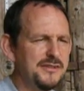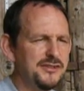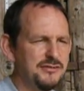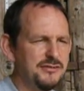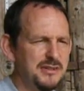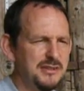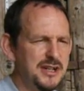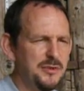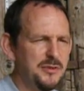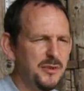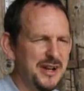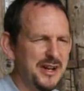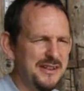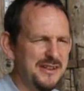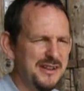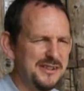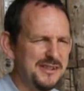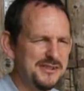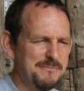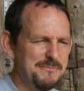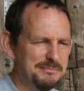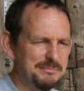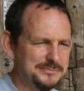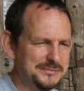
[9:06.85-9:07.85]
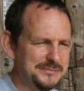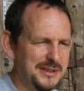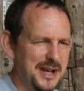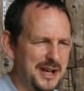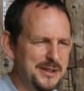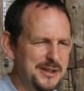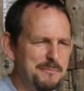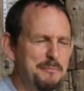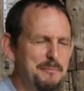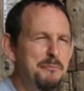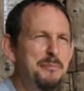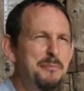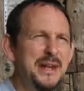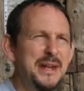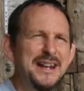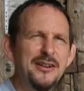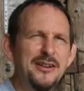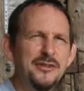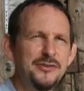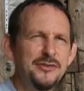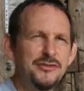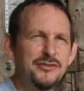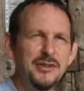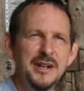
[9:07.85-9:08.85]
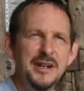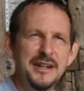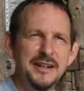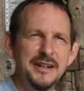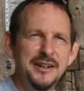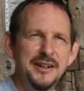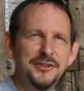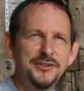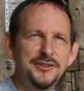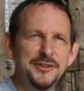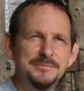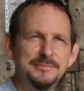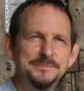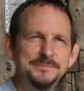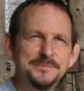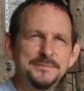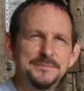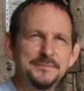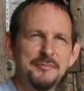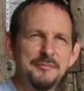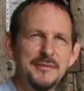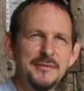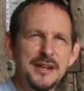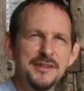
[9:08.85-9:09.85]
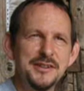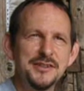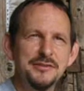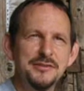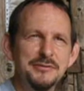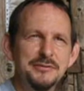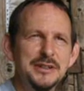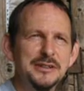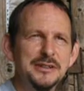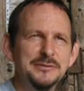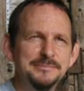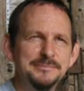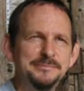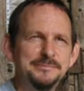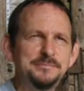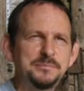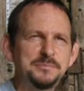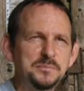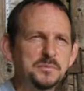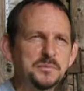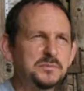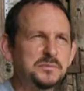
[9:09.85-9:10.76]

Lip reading: And straight away, that's big on dryness. It's a real.